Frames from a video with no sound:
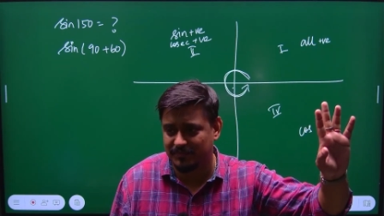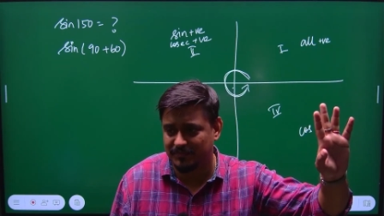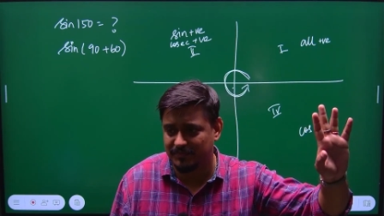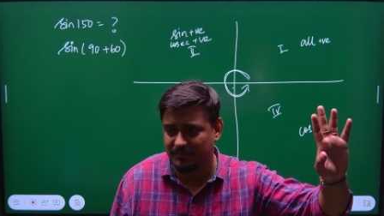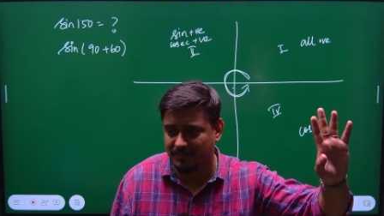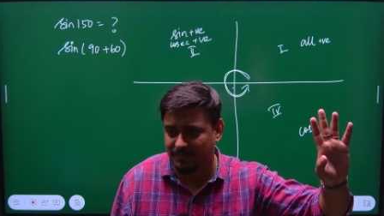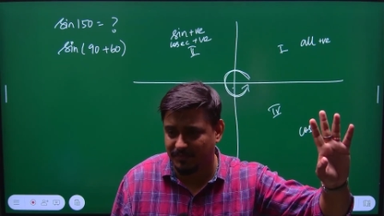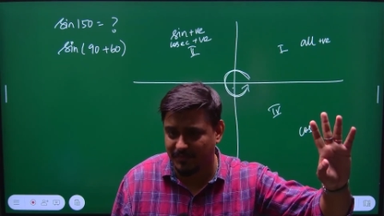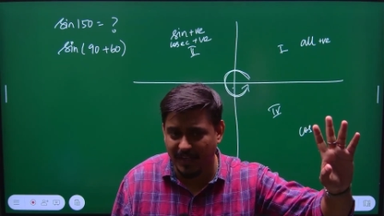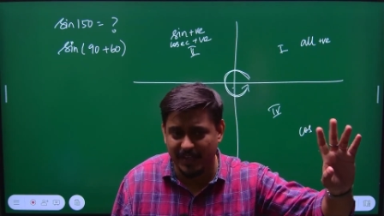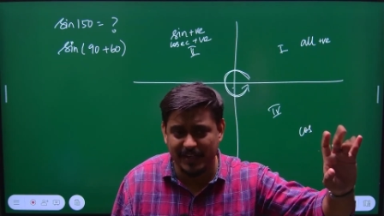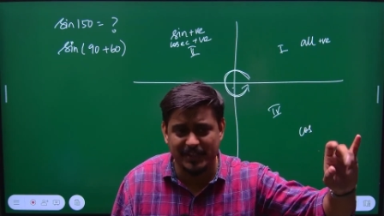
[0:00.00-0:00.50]

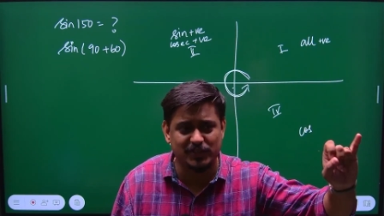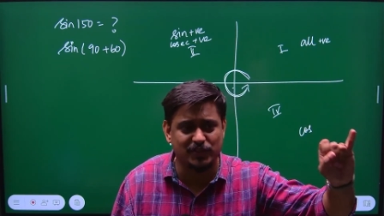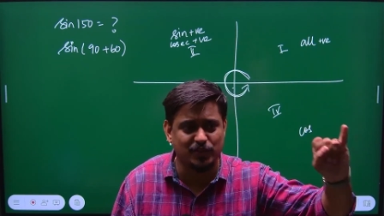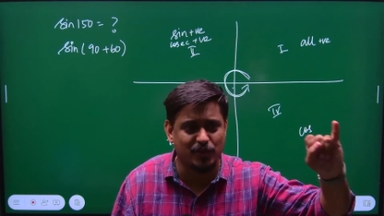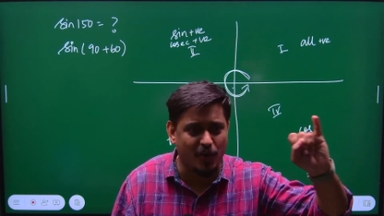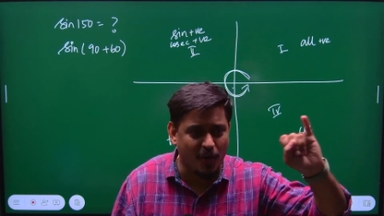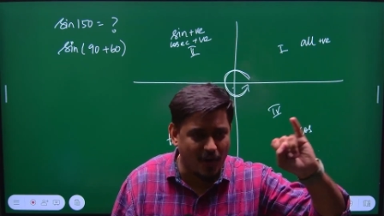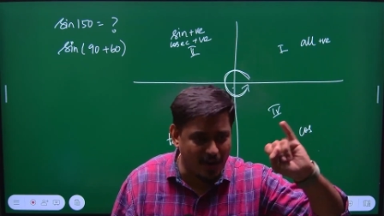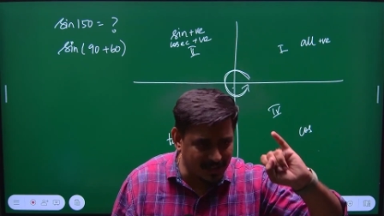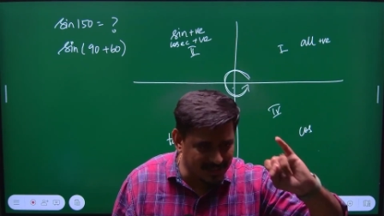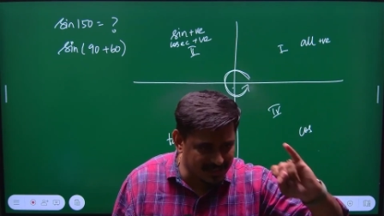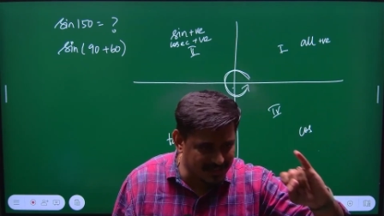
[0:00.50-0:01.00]
That is
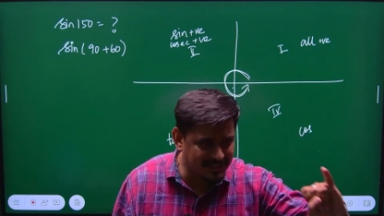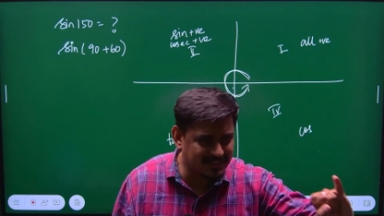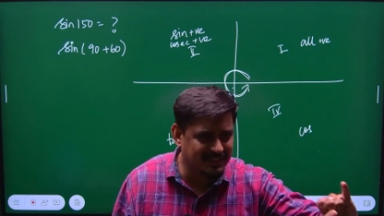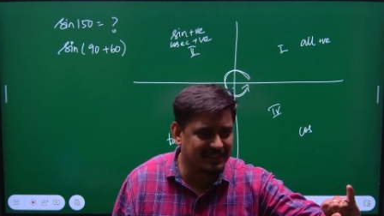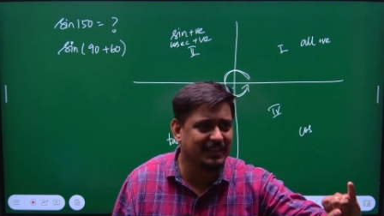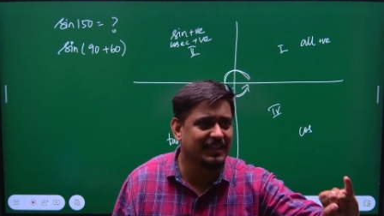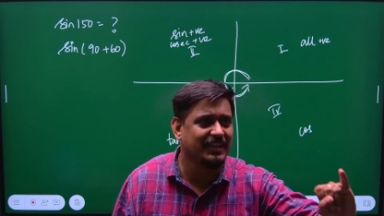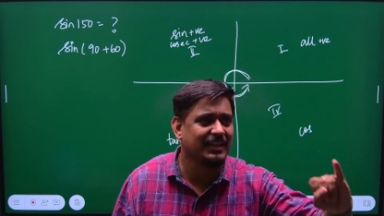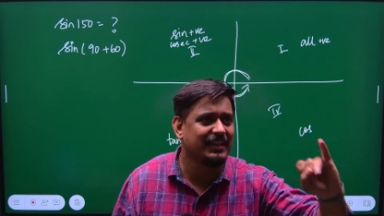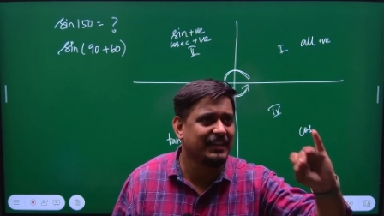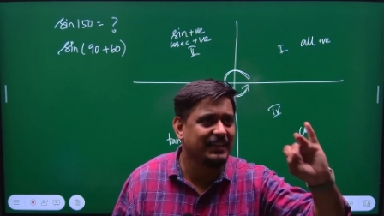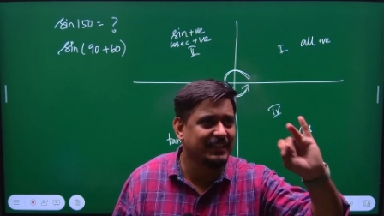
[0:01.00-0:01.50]
cos,
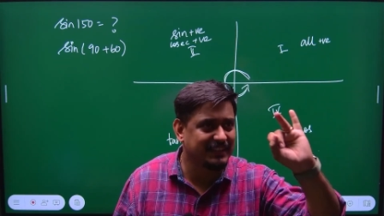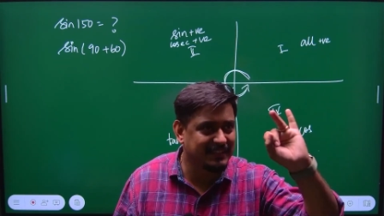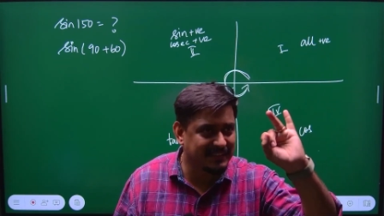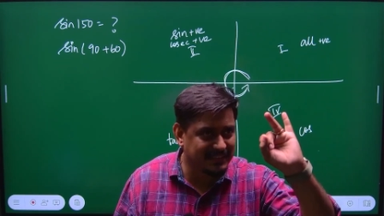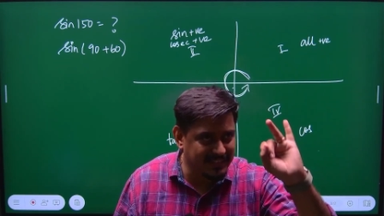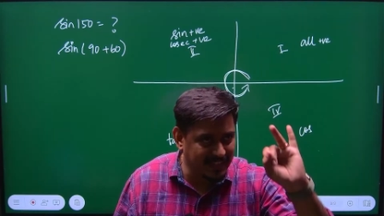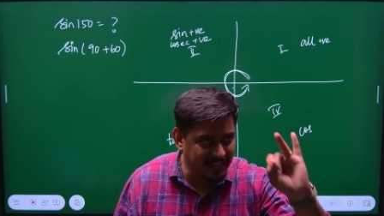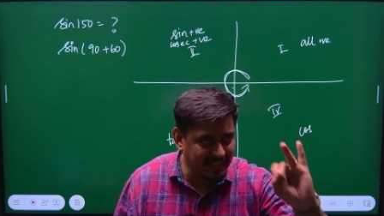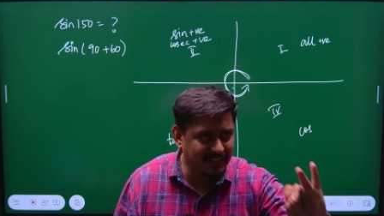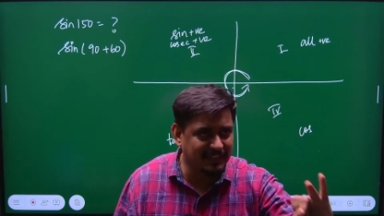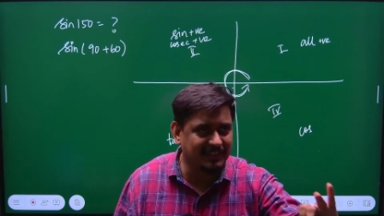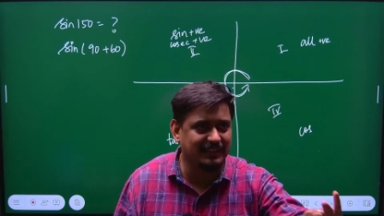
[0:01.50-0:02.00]

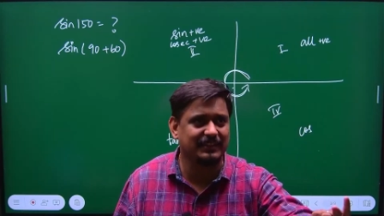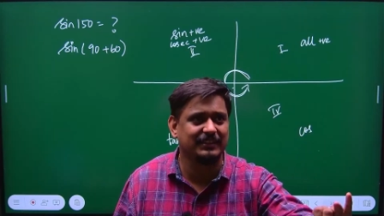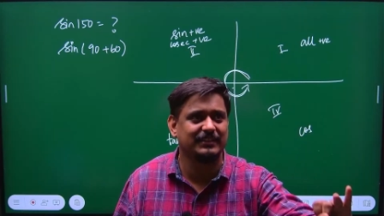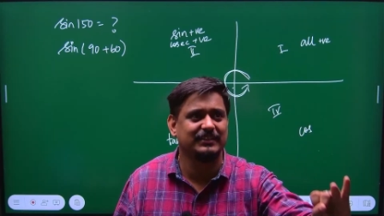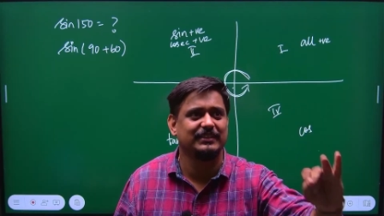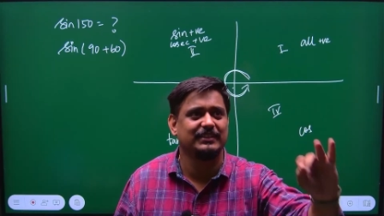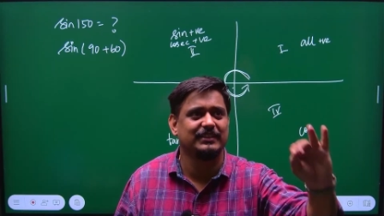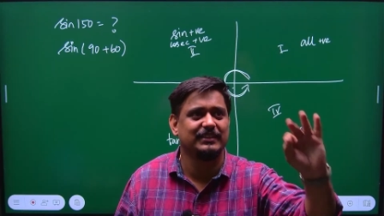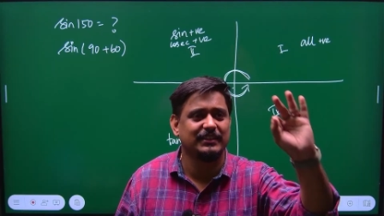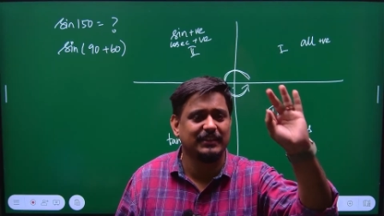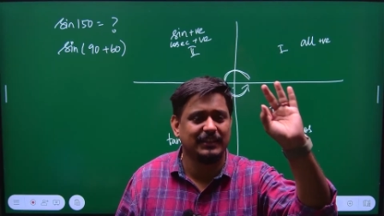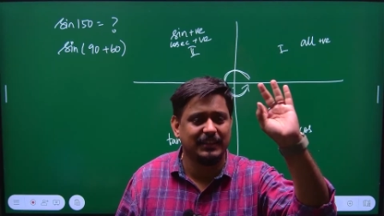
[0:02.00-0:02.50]
sec,
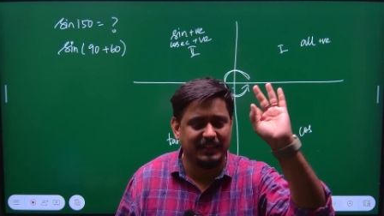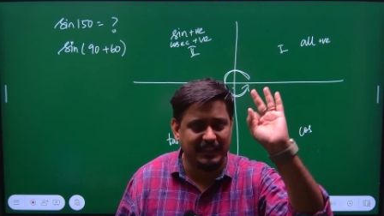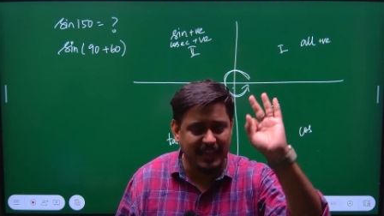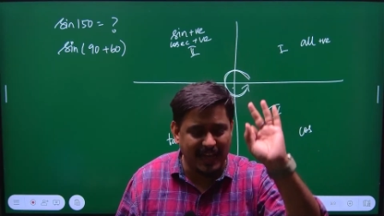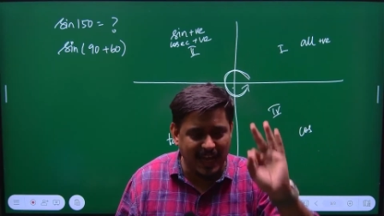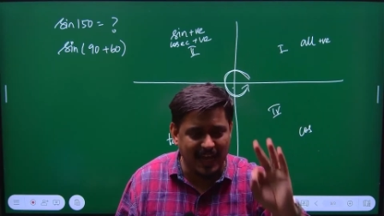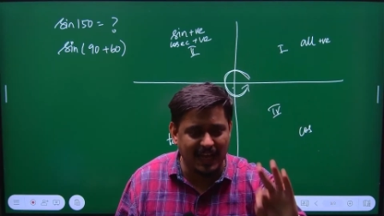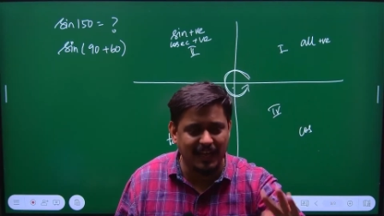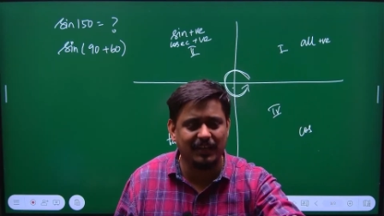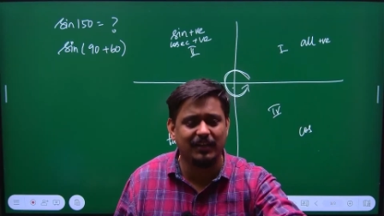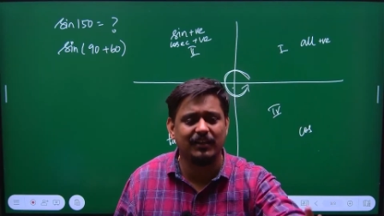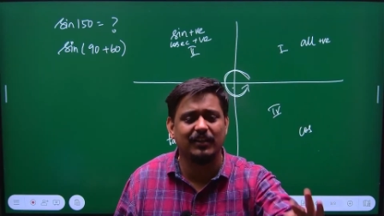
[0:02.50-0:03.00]

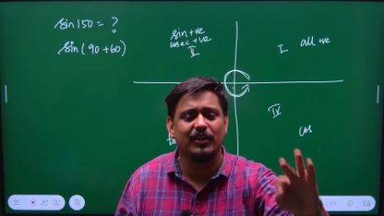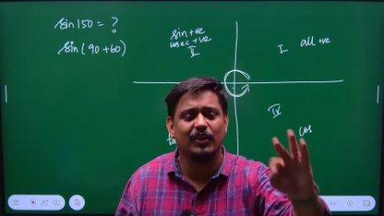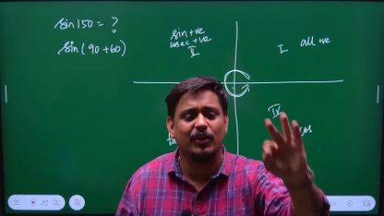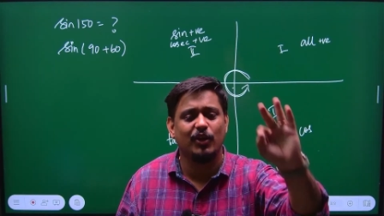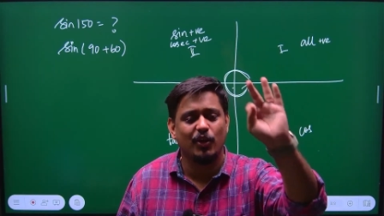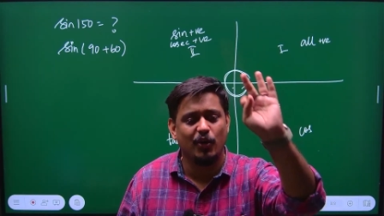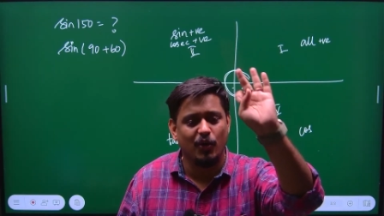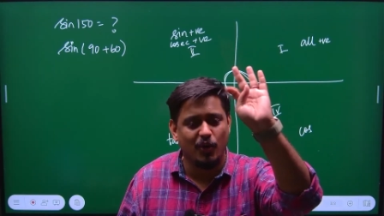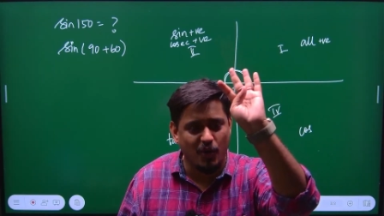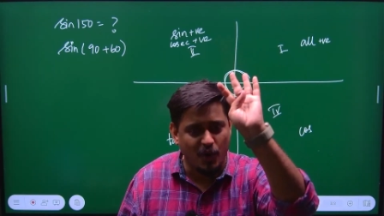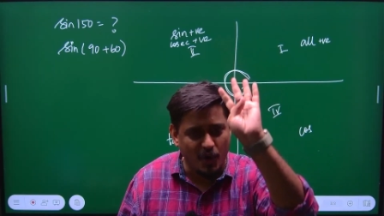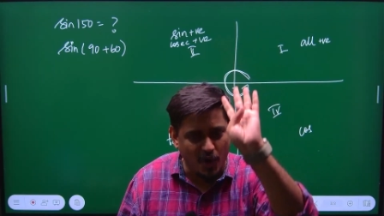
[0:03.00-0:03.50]
tan,
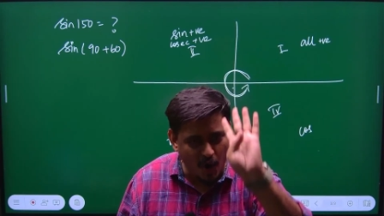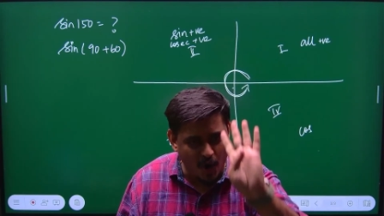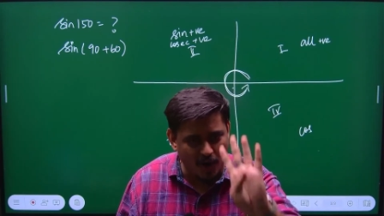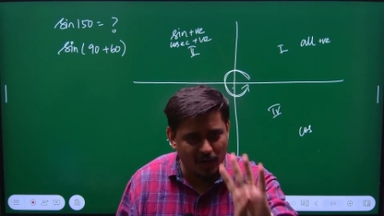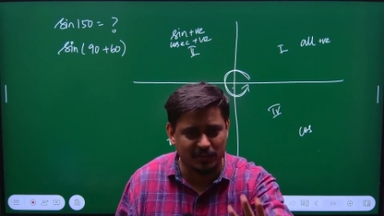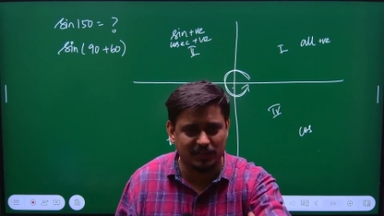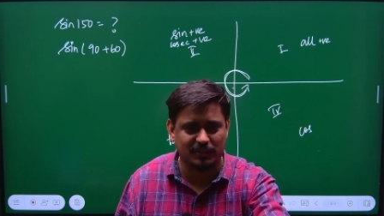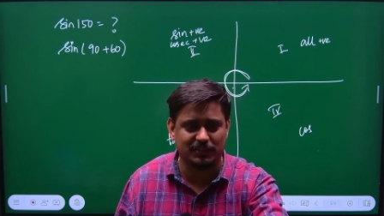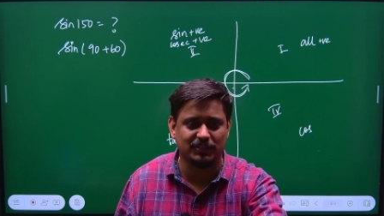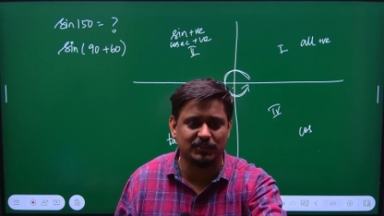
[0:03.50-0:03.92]
cot.